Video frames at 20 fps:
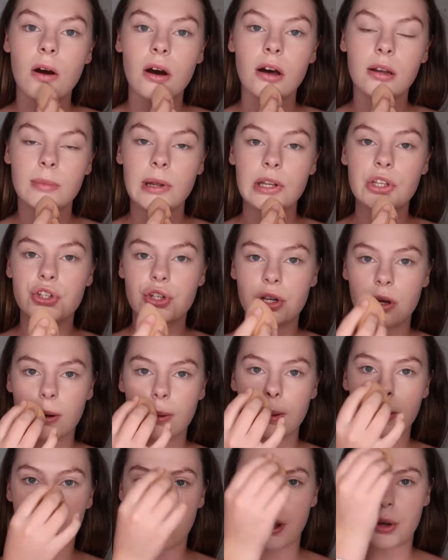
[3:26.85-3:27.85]
on my
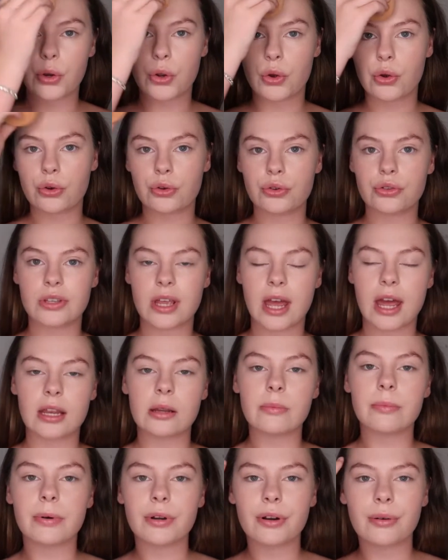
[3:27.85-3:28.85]
chin, my nose,
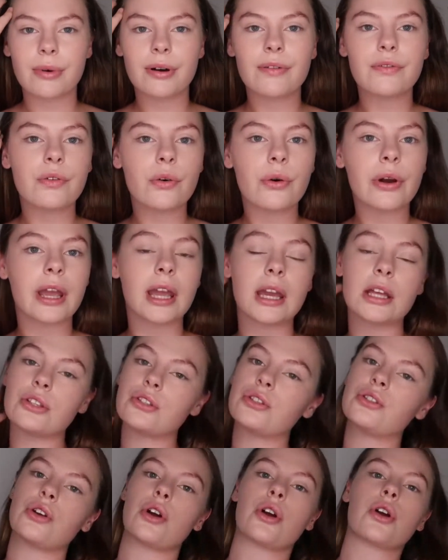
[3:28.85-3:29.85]
and a bit on my forehead,
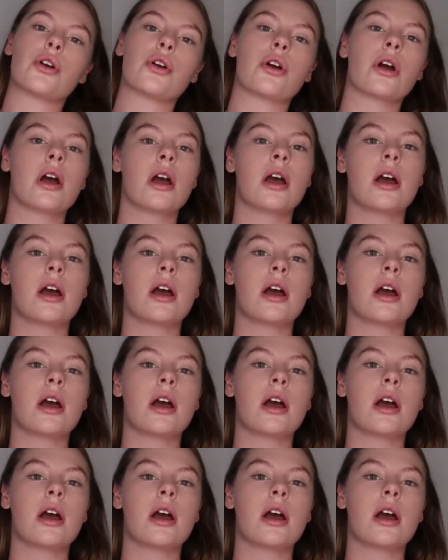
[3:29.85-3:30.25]
so